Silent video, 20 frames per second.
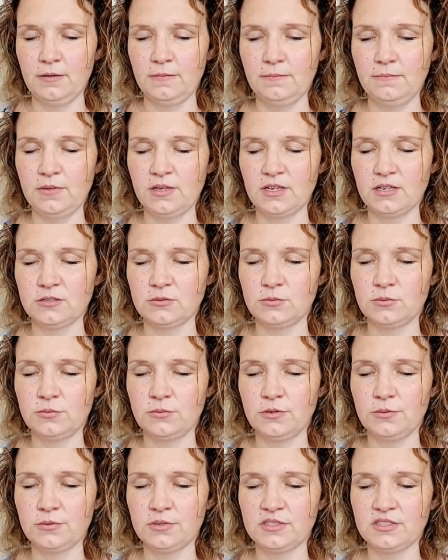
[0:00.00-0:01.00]
Because when we
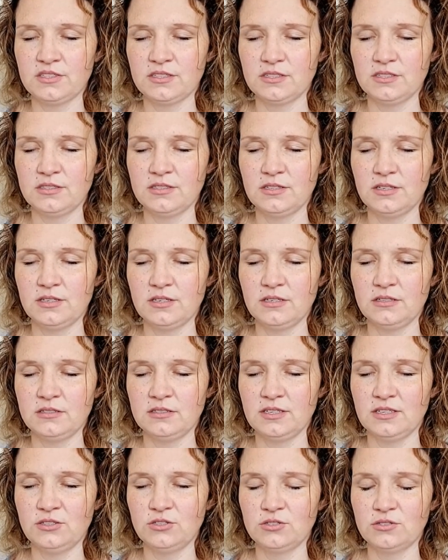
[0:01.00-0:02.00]
resist things,
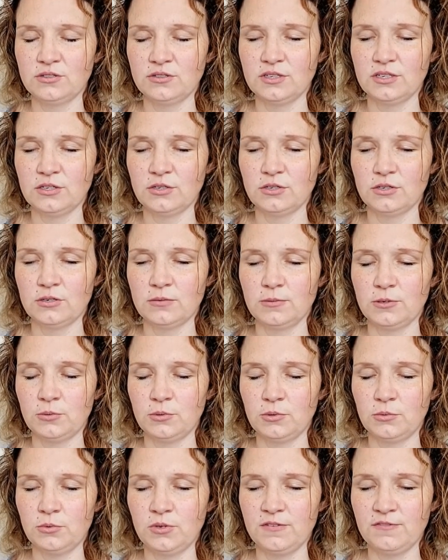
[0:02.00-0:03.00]
they just linger, but
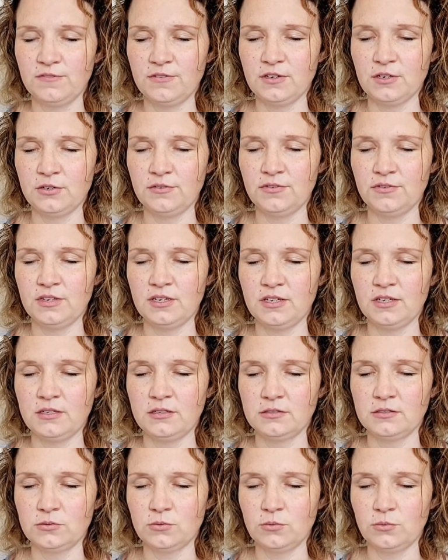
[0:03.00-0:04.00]
when we feel
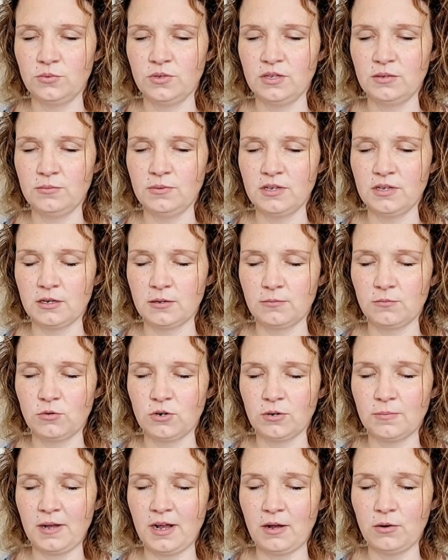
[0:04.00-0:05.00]
things, we become
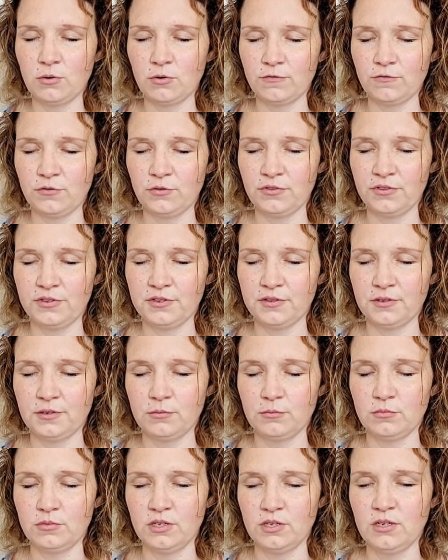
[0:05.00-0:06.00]
more powerful than
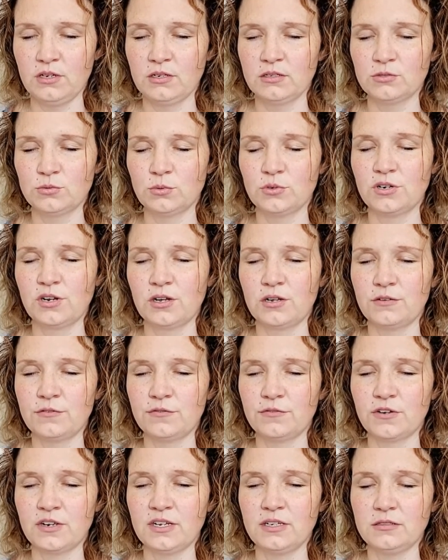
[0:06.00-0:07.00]
them. Because we're not
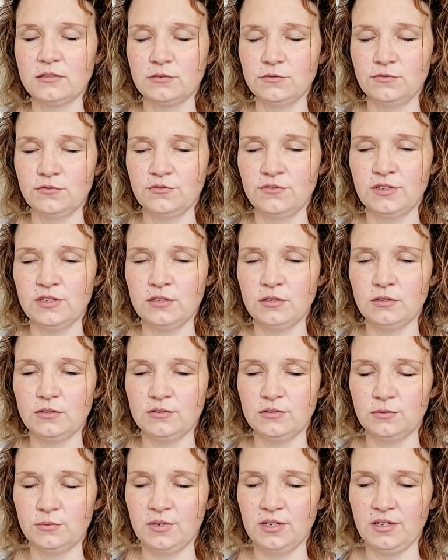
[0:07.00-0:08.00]
afraid to feel
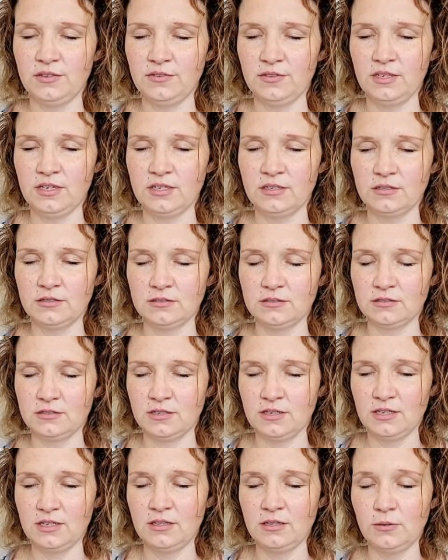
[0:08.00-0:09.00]
the way things
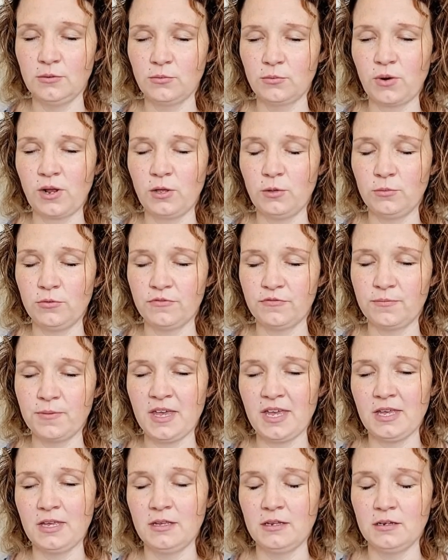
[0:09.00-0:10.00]
in the realm of
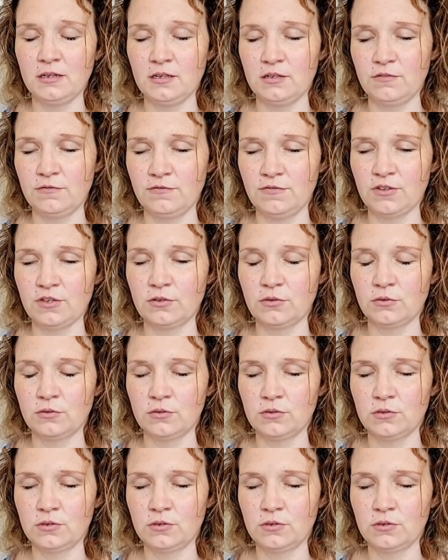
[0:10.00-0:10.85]
pain can feel.